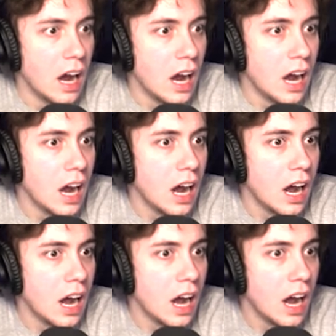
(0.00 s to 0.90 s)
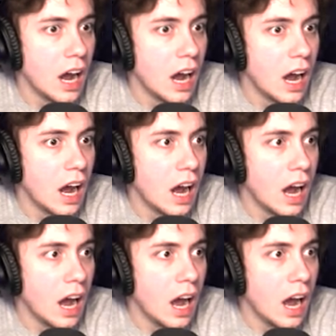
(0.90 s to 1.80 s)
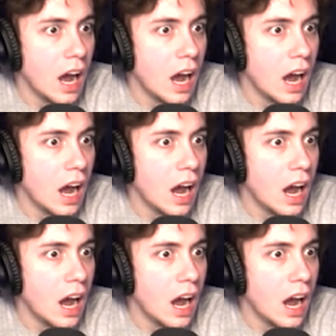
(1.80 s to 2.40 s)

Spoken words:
[no speech]